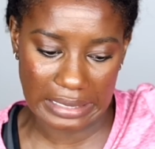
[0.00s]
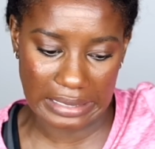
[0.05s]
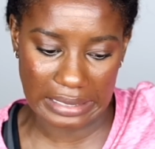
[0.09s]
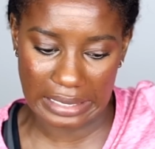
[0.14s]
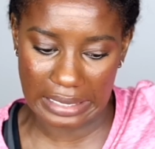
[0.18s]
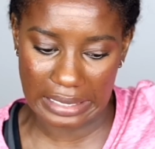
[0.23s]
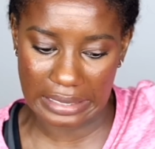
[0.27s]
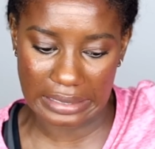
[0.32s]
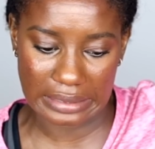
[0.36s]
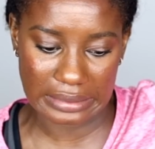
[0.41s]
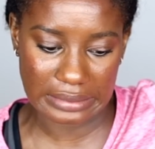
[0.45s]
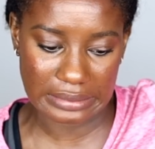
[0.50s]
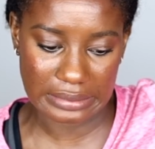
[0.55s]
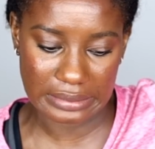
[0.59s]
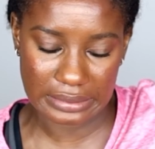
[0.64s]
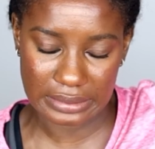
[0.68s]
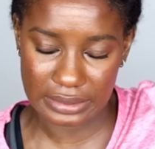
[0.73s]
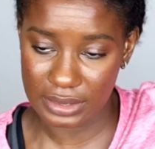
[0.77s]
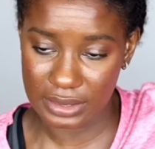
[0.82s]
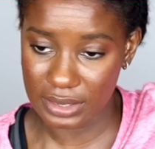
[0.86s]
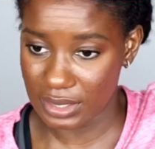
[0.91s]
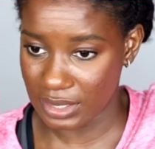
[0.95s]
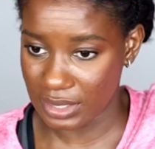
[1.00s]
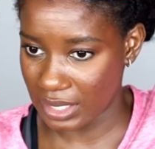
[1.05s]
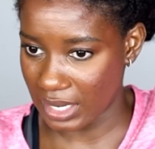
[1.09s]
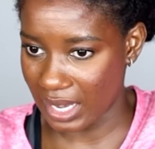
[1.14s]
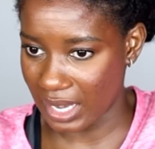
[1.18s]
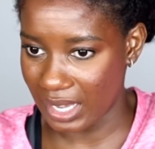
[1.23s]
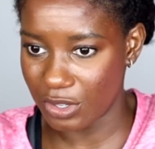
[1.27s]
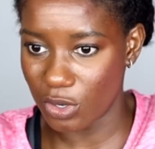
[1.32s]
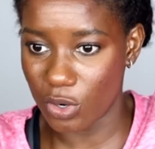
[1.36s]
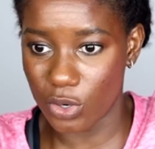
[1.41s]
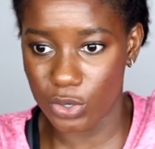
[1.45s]
Yeah,
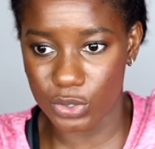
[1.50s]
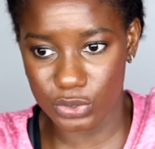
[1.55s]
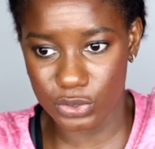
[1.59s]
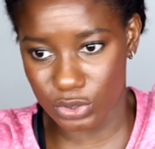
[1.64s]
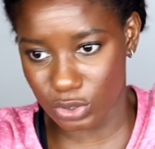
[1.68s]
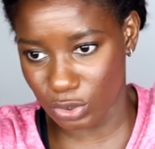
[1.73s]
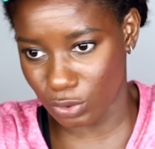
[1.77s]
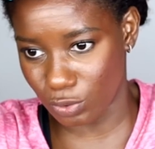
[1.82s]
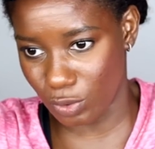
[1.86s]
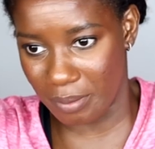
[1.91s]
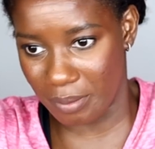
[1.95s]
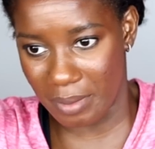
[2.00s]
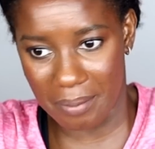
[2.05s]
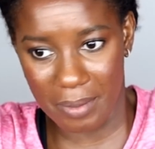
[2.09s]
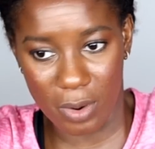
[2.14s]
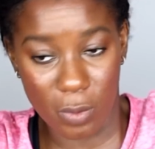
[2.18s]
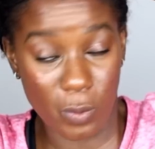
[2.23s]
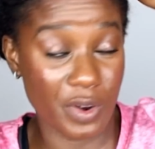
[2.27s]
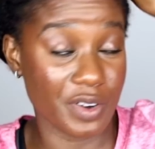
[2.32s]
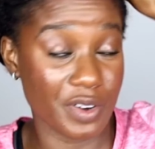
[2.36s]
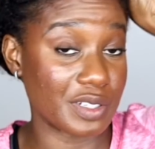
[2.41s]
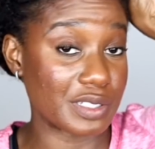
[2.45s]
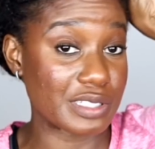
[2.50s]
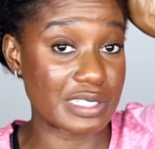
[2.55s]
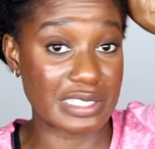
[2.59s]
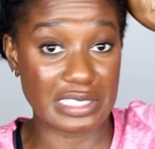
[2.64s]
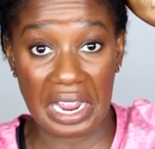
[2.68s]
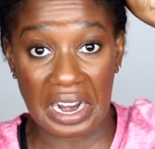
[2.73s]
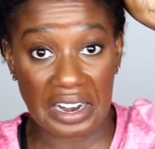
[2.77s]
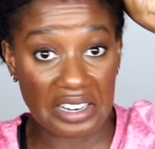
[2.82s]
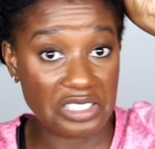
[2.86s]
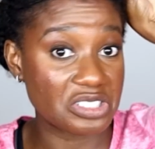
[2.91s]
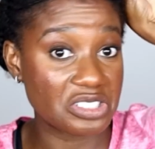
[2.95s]
I don't remember where the
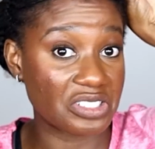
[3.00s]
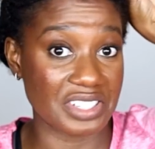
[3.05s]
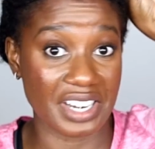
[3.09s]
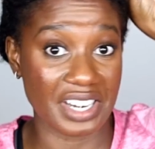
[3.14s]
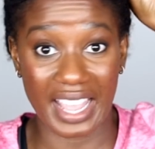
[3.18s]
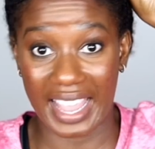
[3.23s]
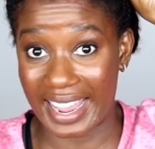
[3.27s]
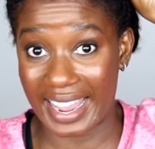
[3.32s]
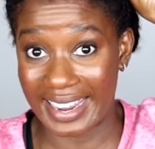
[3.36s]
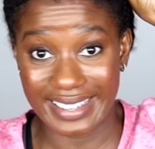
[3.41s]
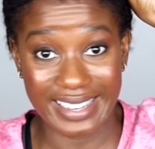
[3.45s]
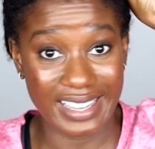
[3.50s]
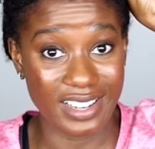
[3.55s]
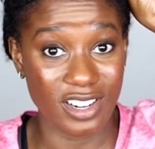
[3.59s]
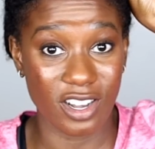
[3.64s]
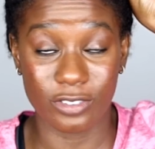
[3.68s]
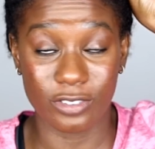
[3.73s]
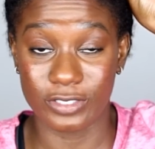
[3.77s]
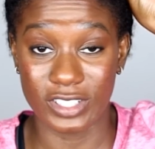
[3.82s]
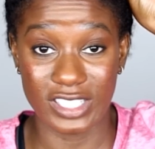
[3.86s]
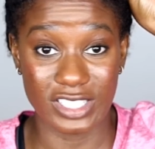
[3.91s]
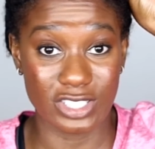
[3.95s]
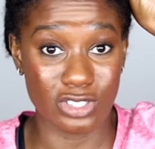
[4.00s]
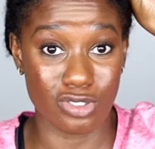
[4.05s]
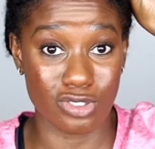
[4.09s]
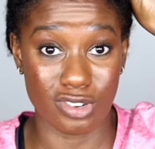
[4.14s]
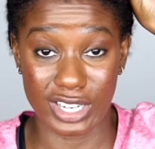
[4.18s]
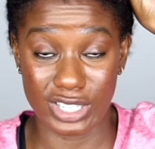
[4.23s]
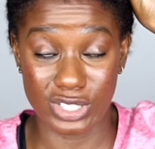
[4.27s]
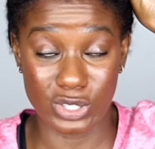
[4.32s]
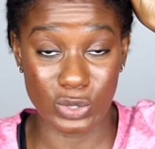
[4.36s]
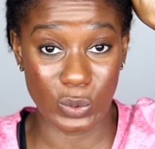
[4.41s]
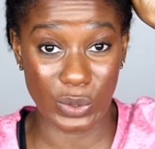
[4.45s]
start or the ending of these
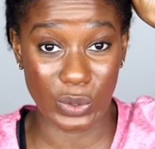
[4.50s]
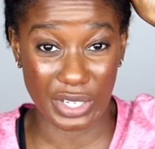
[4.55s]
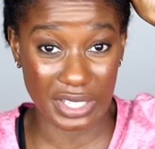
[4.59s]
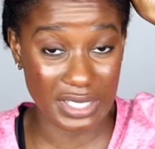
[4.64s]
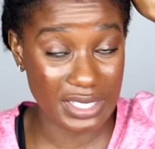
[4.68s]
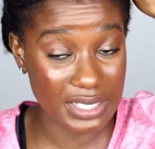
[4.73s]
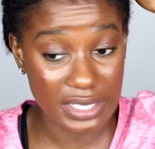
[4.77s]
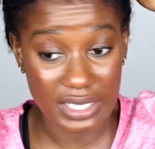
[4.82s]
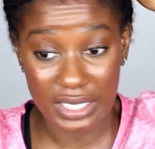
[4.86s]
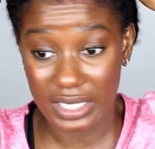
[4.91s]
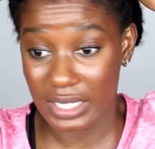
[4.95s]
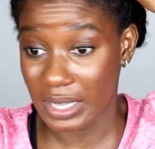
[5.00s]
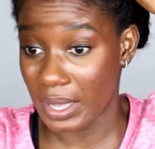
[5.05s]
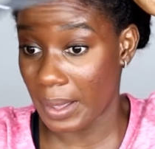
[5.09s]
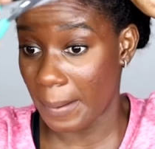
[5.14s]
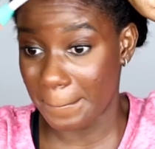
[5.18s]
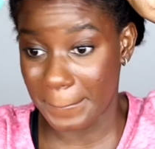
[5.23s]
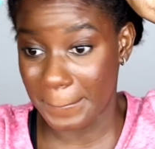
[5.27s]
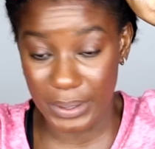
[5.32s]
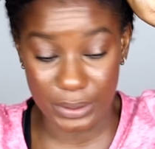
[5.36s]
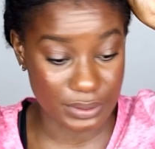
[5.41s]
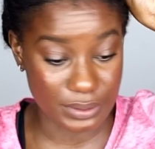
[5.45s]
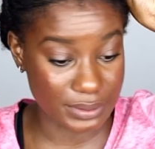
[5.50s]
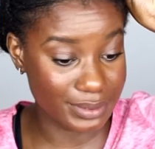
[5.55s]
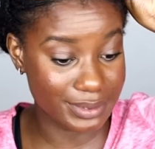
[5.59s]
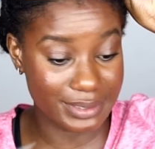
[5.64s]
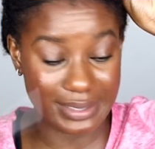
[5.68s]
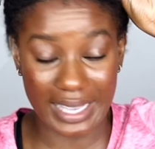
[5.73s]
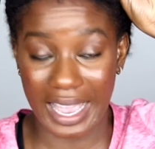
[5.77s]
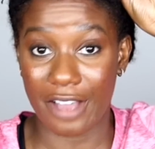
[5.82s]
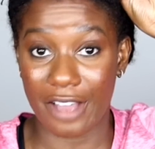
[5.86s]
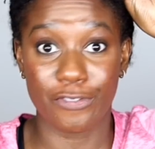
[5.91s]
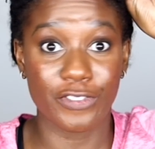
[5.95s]
threads were, but
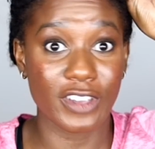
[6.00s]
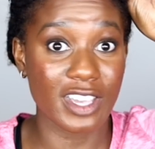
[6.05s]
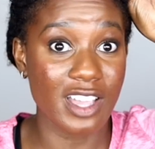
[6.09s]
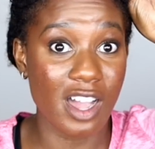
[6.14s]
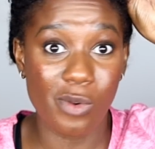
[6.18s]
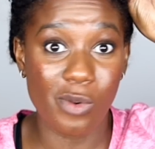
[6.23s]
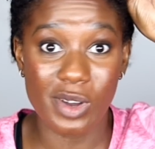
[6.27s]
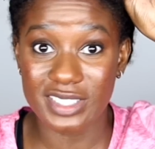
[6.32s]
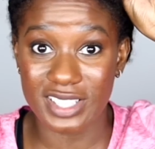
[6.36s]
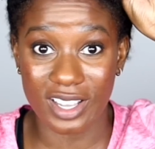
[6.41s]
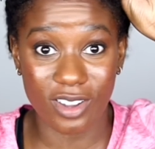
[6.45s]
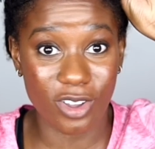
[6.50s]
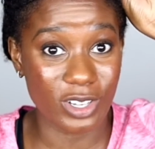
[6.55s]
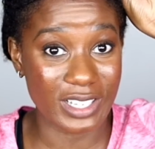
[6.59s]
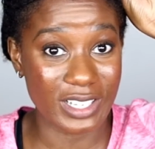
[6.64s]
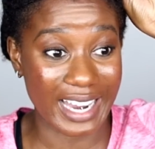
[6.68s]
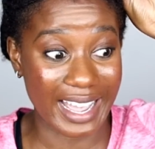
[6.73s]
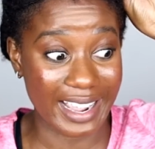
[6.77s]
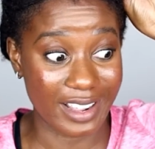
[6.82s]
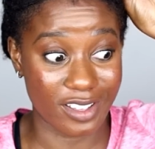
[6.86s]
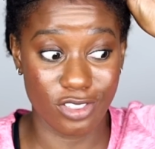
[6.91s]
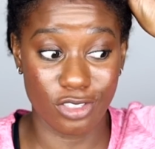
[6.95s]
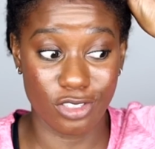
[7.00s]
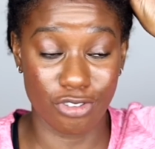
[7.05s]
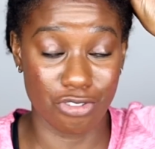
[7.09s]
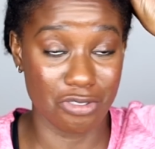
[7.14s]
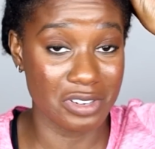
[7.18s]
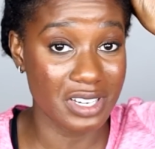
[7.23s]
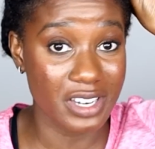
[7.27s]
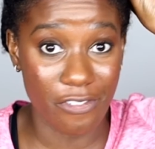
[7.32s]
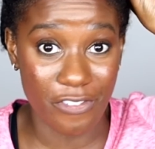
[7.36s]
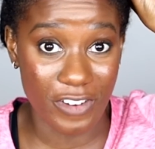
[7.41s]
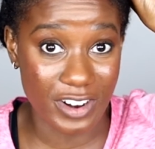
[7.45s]
I figure once I cut like
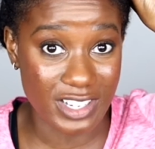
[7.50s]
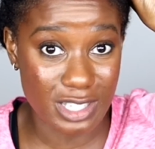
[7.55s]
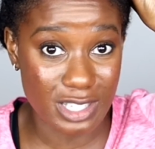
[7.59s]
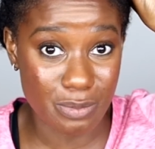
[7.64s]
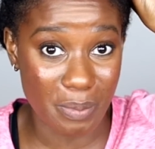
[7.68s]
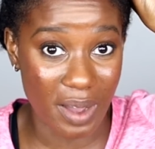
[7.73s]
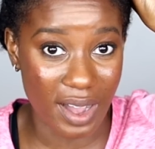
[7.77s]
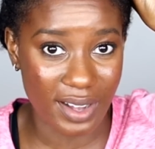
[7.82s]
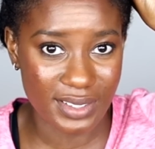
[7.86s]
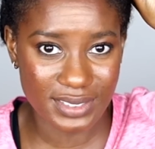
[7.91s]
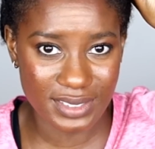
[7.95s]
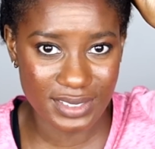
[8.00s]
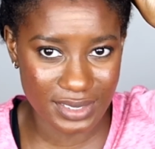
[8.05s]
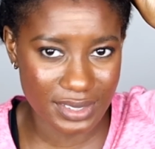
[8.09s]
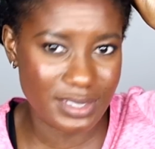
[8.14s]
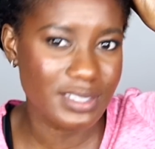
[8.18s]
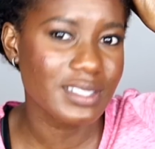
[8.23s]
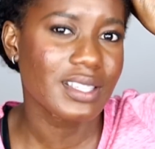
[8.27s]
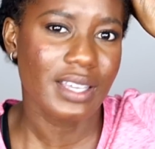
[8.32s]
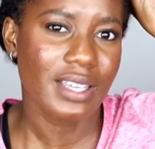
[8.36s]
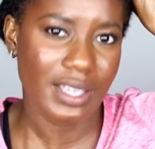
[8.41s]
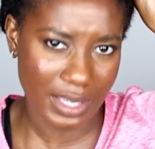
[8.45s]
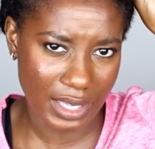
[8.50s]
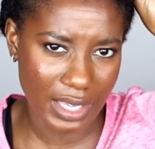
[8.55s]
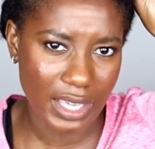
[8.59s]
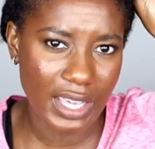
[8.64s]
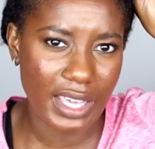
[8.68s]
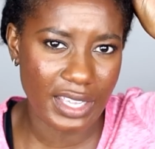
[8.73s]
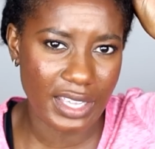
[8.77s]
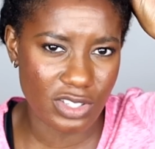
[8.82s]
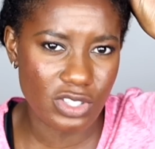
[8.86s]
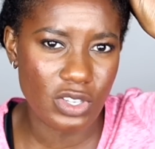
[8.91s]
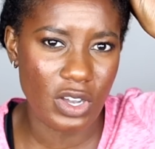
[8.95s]
3 different spots,
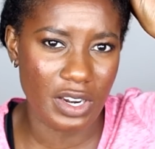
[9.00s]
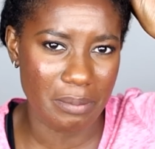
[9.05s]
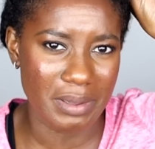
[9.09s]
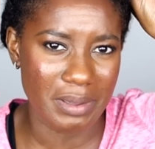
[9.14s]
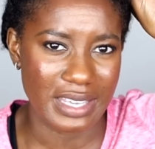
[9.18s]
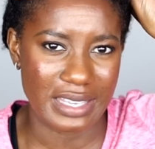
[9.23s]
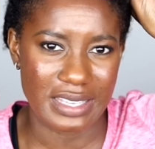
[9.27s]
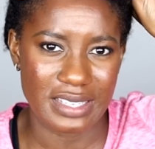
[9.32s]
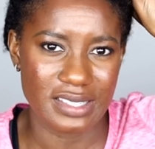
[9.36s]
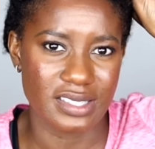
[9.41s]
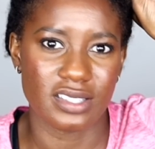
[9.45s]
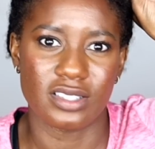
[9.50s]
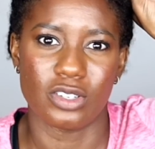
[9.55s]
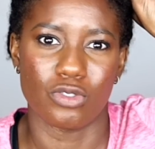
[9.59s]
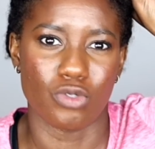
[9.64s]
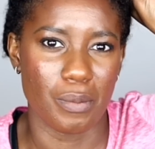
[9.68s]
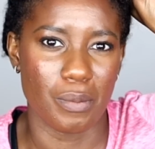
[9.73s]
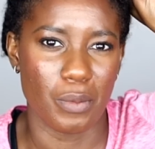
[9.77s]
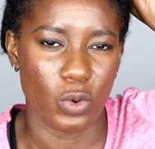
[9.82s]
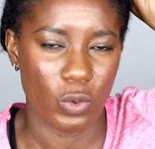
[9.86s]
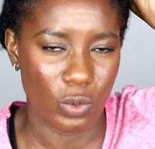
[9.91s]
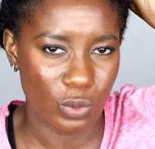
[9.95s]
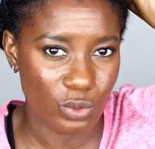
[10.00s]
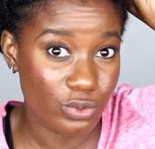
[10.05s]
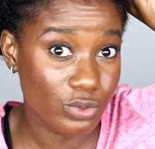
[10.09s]
it's gonna be easy to remove.